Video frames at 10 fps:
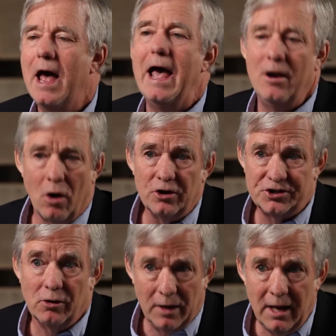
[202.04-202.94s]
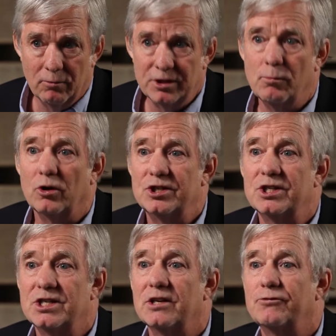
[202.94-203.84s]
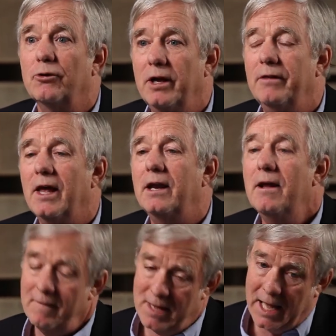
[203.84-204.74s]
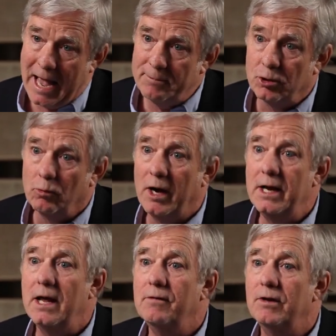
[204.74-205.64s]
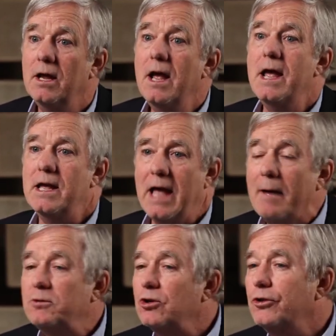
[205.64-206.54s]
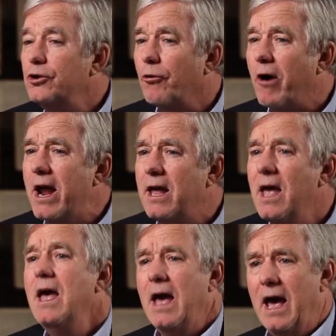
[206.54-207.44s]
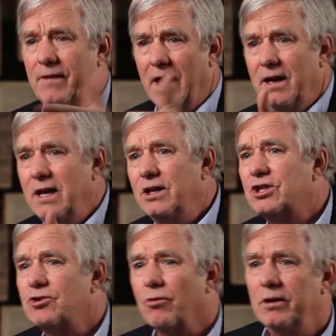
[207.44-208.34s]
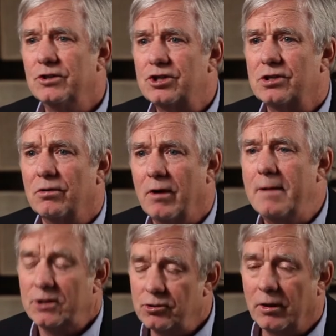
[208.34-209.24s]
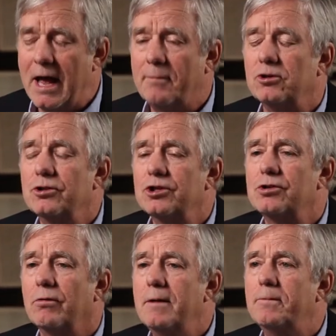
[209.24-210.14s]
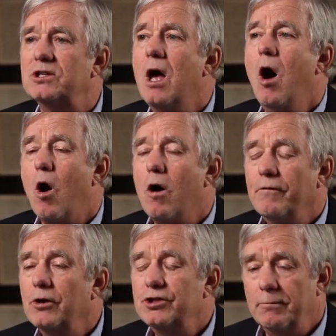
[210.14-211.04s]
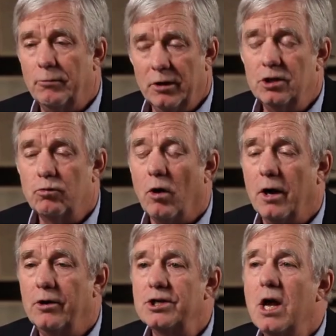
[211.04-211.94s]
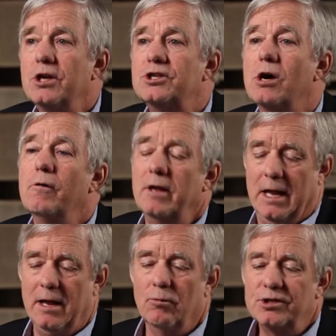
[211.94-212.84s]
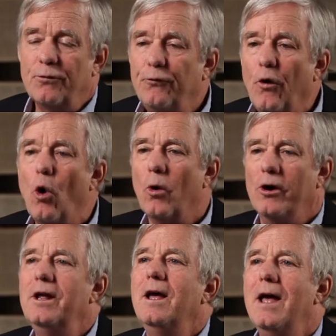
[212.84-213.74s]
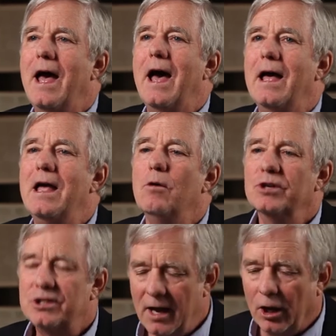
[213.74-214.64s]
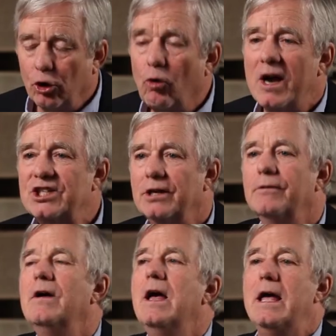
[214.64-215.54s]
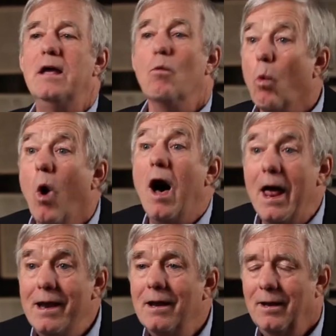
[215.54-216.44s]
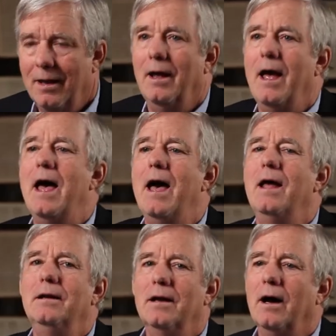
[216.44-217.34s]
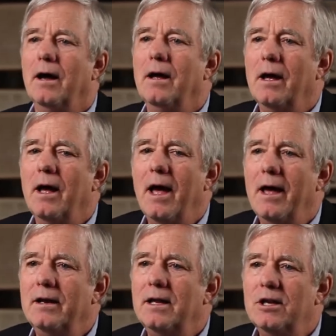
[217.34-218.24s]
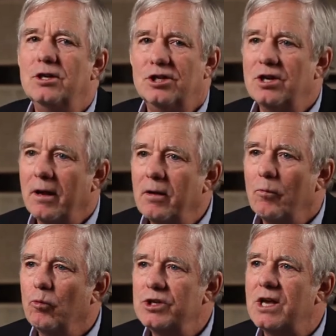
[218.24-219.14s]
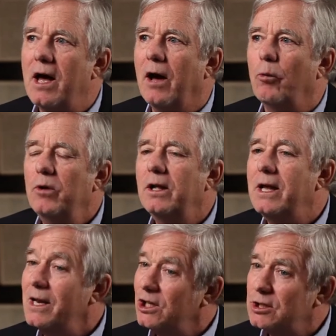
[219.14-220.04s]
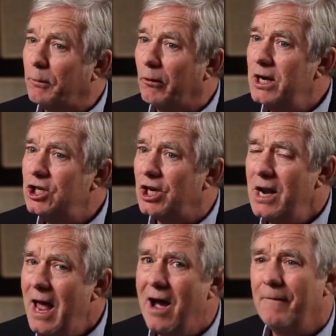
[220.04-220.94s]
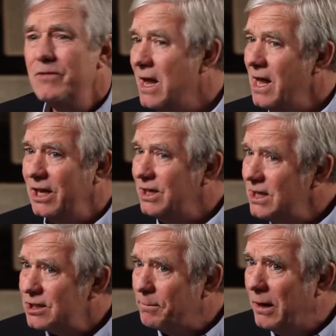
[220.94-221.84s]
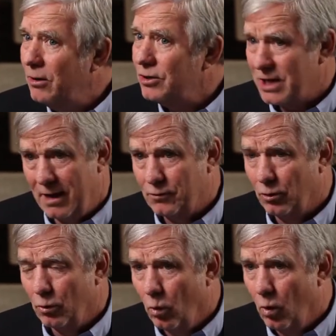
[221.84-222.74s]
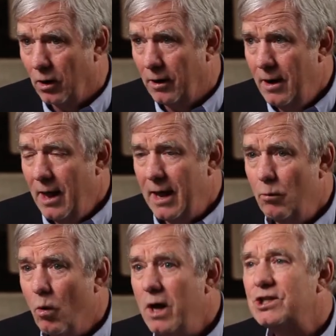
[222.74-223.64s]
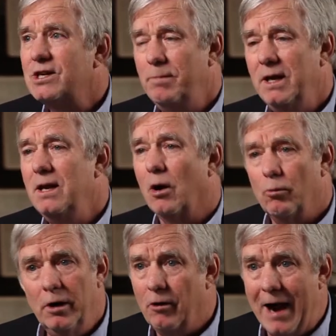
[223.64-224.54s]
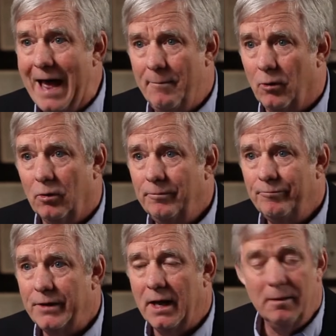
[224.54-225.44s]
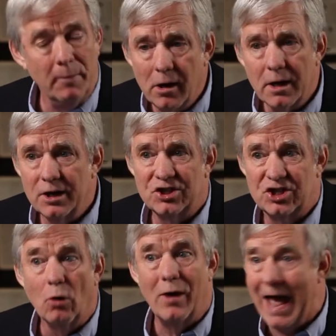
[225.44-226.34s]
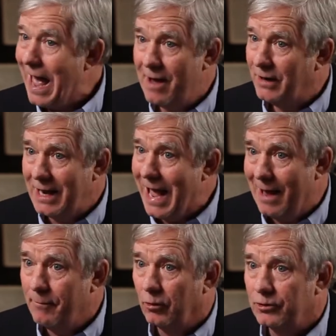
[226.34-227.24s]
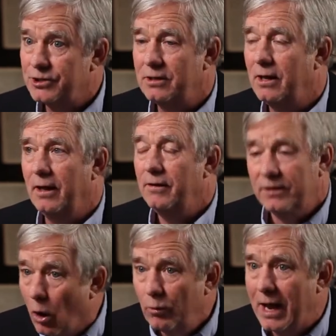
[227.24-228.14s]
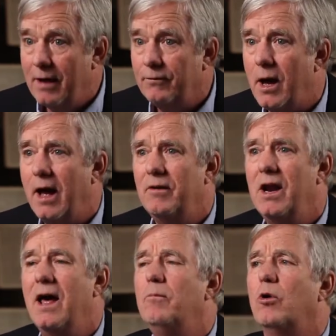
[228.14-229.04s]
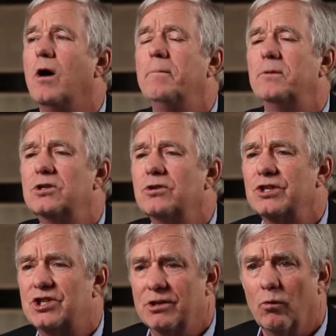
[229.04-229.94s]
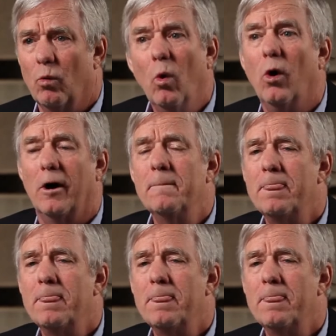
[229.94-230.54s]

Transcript: and also he was more successful in that he captured Whitehaven, he captured the Drake, and then he destroyed the Serapis or captured the Serapis, all of those in British waters. So he was forward, uh, he was aggressive, he won, and, uh, and he was uh, really an inspiration. Now, he disappears after the war. He wants to be a rear admiral and Americans don't have any admirals, and don't have, have an admiral up until the Civil War.